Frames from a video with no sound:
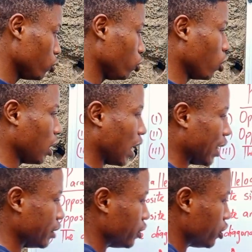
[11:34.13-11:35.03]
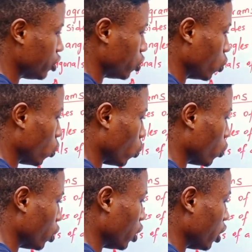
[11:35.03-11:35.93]
your line DO.
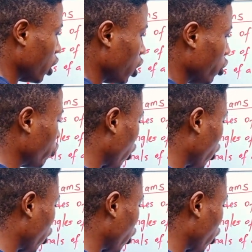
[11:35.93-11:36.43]
If